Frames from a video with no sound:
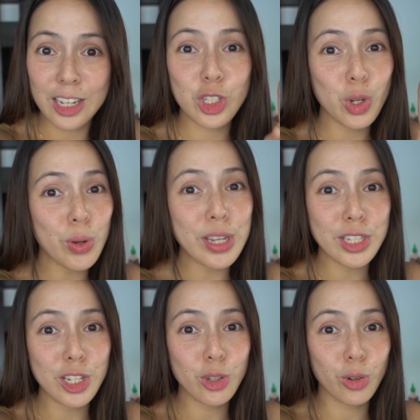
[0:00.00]
it's so
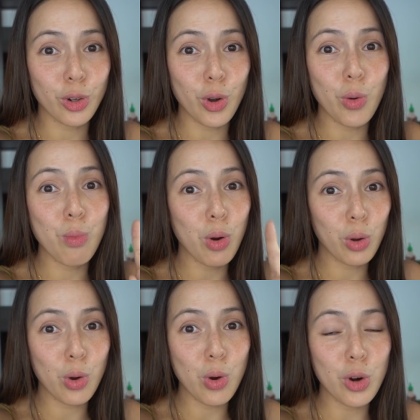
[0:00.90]
easy to grow
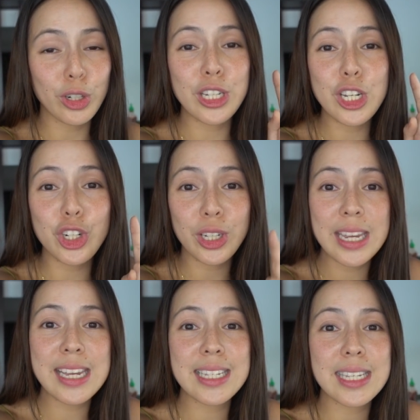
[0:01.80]
mongo or teach your
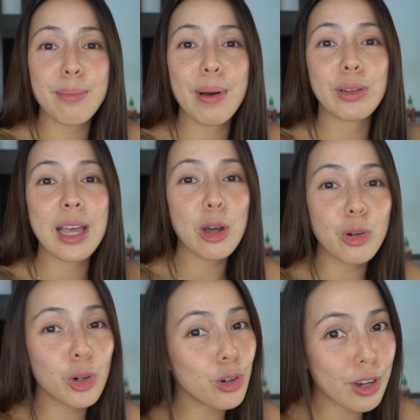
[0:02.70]
kids about how to
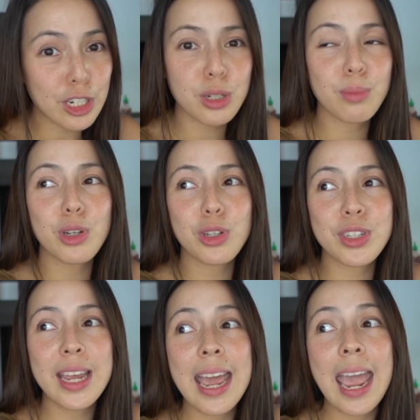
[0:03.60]
grow vegetables